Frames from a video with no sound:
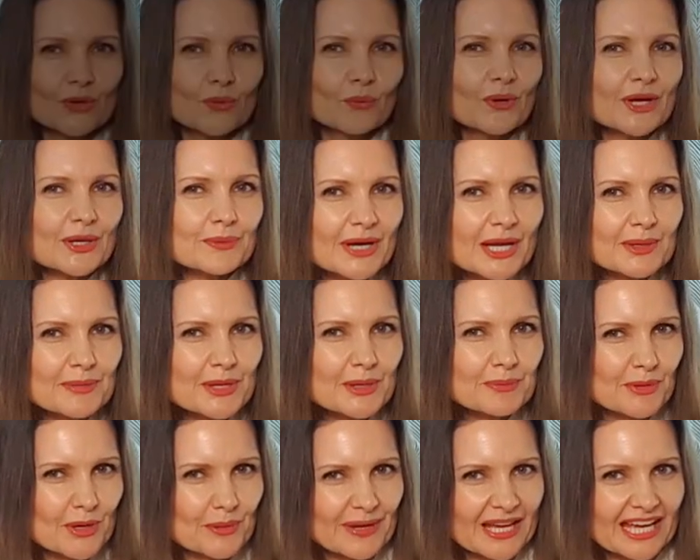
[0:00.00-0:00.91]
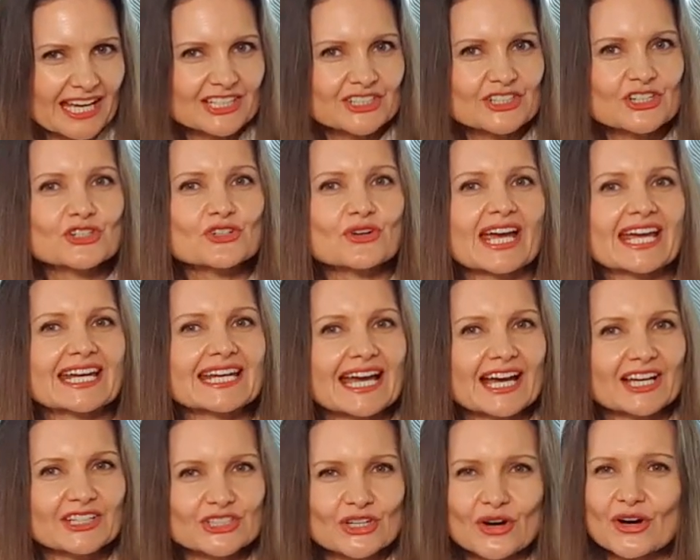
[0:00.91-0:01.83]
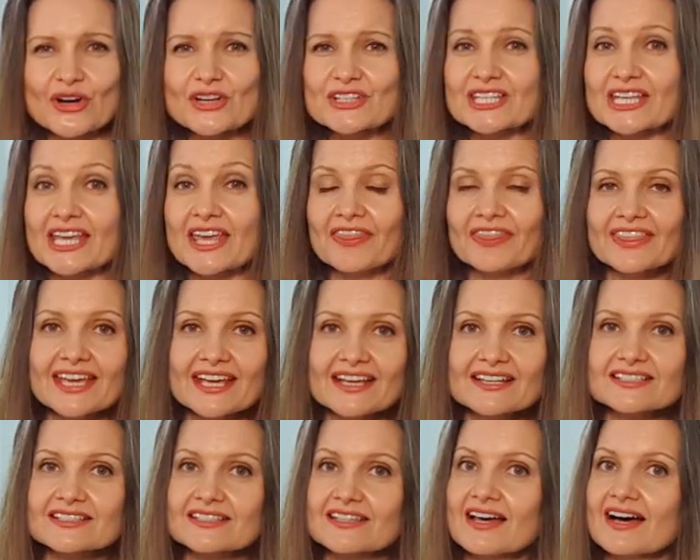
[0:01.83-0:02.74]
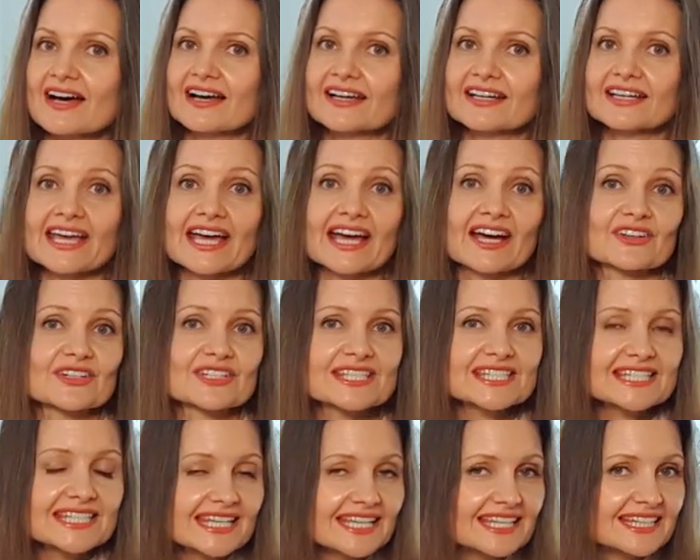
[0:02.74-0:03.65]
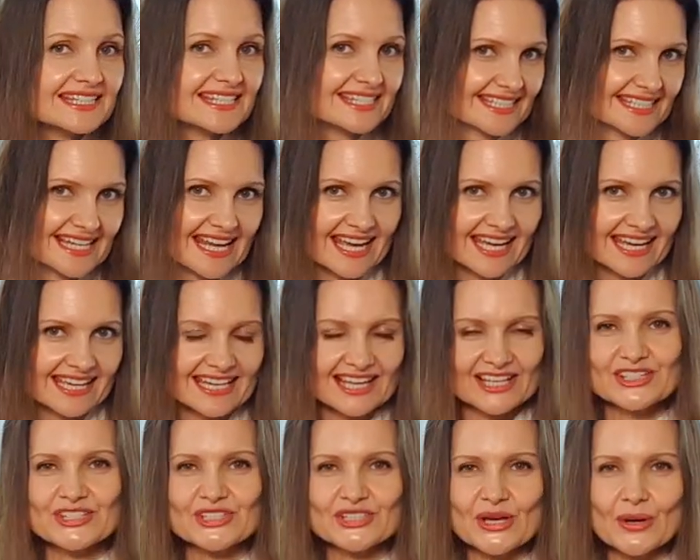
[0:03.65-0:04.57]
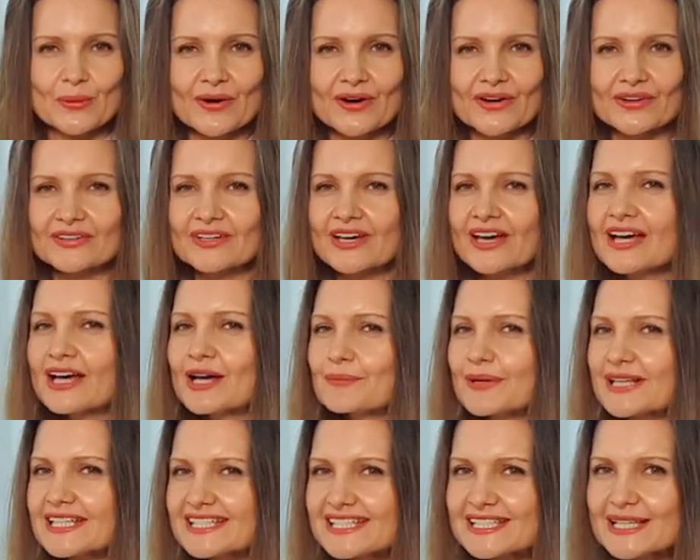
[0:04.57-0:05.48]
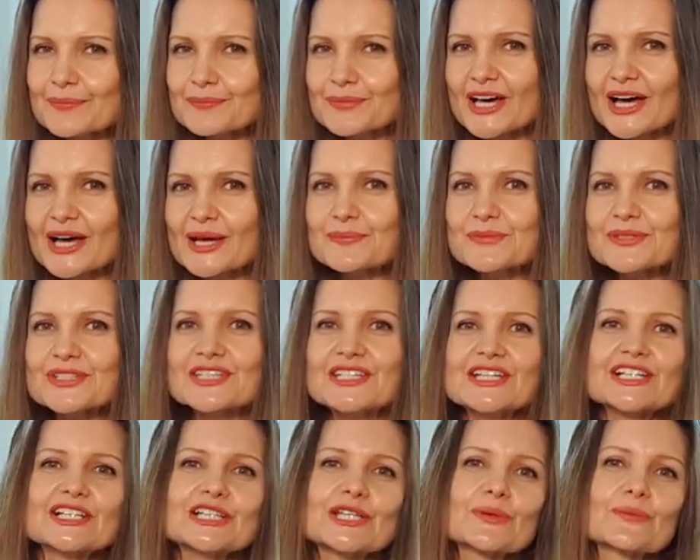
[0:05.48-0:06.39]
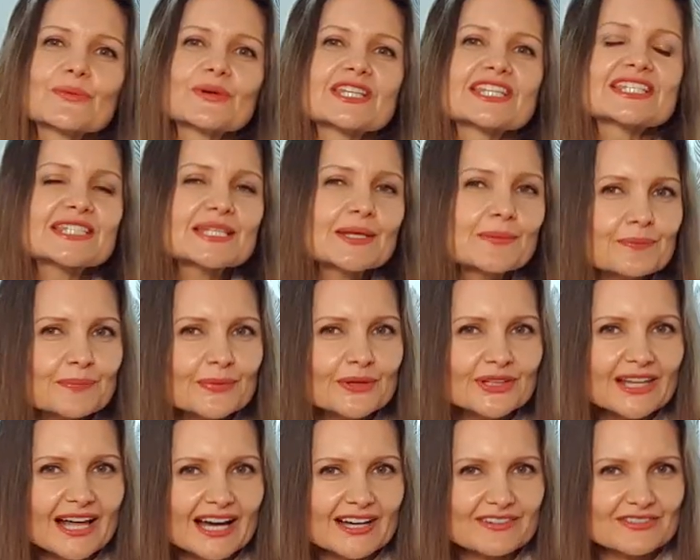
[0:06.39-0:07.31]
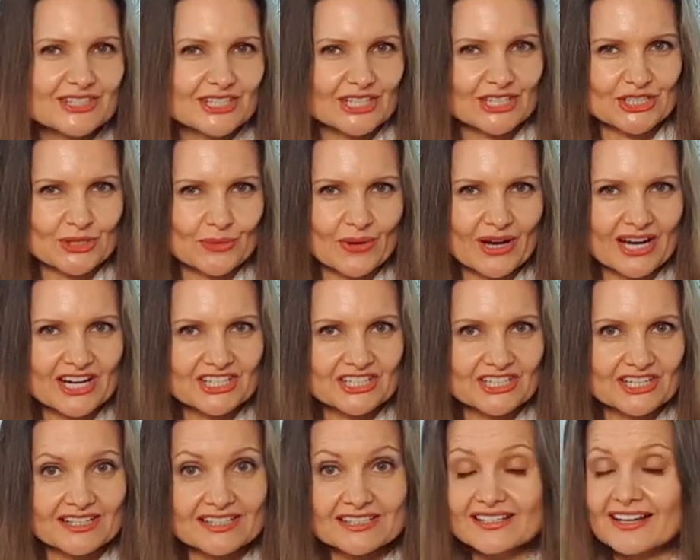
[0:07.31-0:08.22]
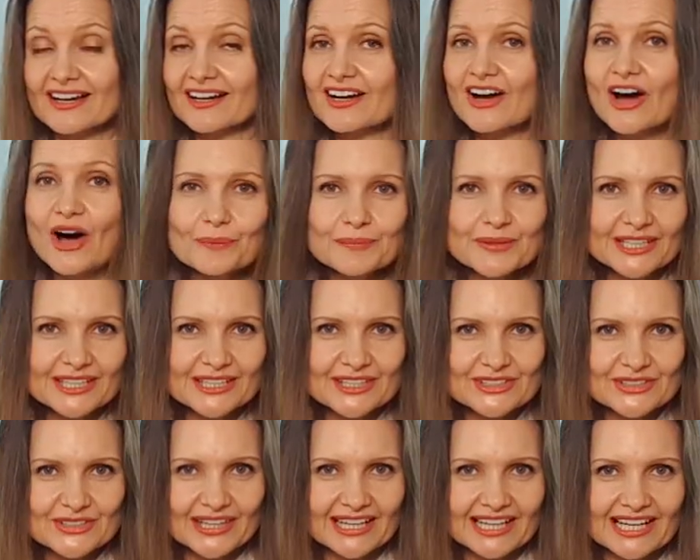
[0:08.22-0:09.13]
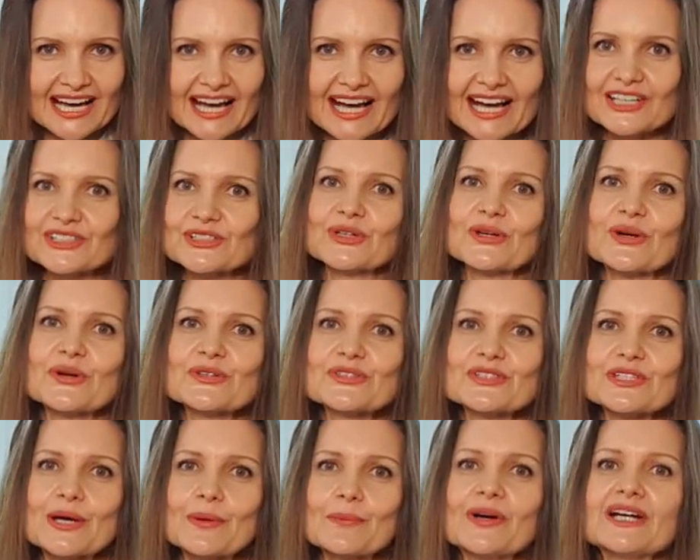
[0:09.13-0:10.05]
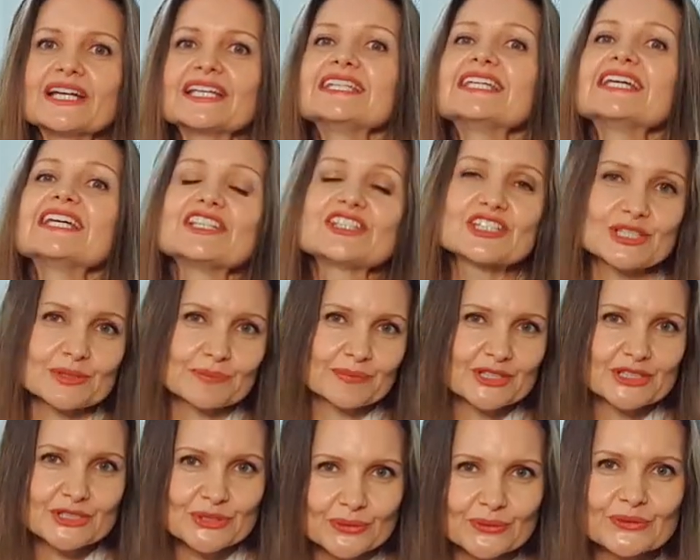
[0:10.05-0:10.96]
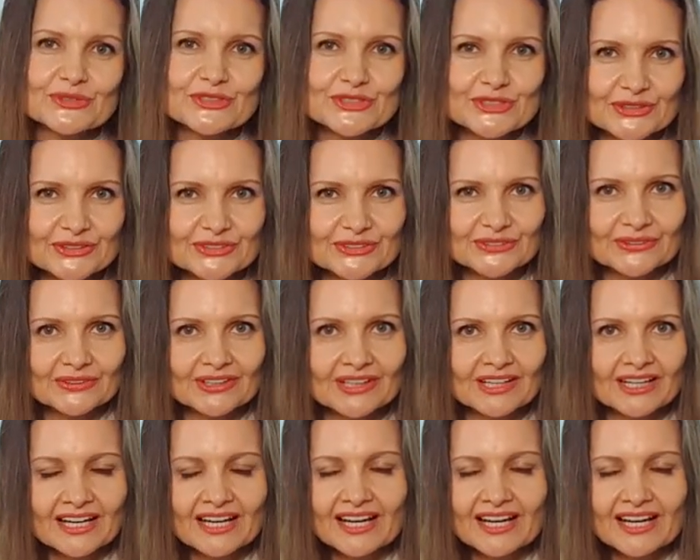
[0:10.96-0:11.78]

We may be prepared to train our dogs in things like how to sit, stay, and so on, but sometimes dealing with simple life situations like hopping into the car to go somewhere needs to be taught too.